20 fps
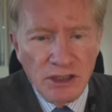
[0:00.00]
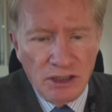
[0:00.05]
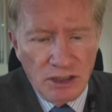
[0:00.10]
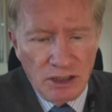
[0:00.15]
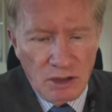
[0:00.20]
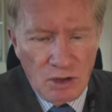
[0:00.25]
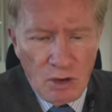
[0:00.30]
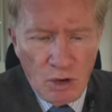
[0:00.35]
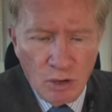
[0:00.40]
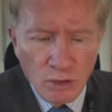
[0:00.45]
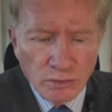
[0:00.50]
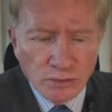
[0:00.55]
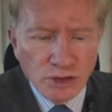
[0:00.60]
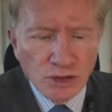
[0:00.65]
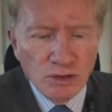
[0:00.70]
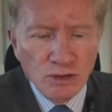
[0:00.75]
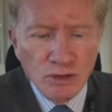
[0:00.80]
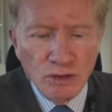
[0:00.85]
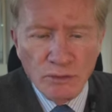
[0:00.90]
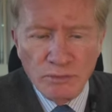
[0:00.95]

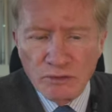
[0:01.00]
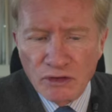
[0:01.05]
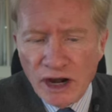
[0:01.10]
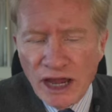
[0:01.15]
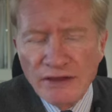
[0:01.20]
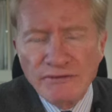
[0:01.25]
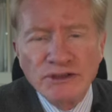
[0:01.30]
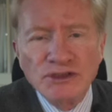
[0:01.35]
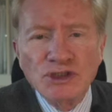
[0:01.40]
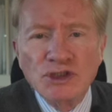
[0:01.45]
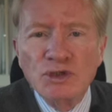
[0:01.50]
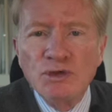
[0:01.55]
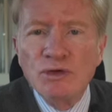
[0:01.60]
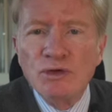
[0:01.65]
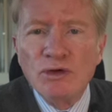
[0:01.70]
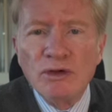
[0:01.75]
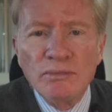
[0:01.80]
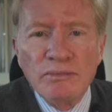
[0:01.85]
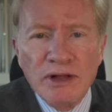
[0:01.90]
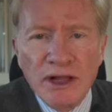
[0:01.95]
homeschool, private
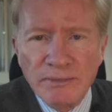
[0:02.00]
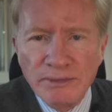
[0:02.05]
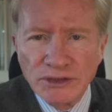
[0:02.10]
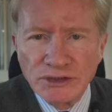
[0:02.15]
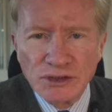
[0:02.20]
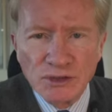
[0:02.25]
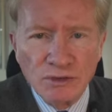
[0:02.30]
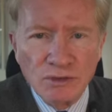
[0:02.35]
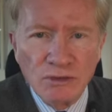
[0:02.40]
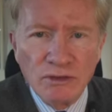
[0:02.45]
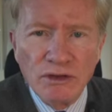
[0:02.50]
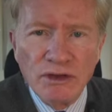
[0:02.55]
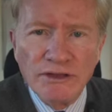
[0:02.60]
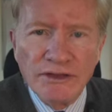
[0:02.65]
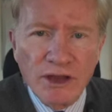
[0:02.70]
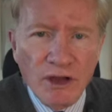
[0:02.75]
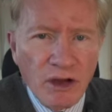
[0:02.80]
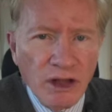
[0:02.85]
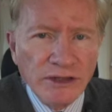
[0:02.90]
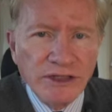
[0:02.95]
school, public school.
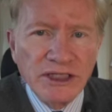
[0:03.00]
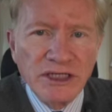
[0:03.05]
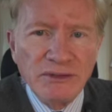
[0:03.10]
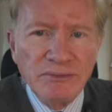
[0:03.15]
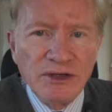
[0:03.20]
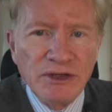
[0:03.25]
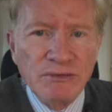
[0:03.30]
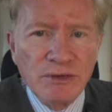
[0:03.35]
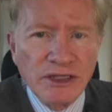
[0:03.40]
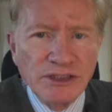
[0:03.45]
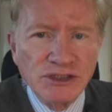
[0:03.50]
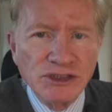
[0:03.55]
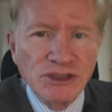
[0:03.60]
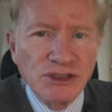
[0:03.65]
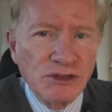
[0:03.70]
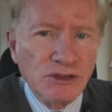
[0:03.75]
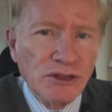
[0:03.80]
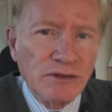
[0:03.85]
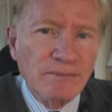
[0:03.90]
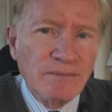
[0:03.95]
They all need to be
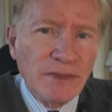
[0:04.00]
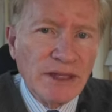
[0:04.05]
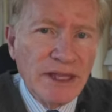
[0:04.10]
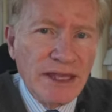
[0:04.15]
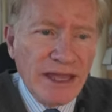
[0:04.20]
registered.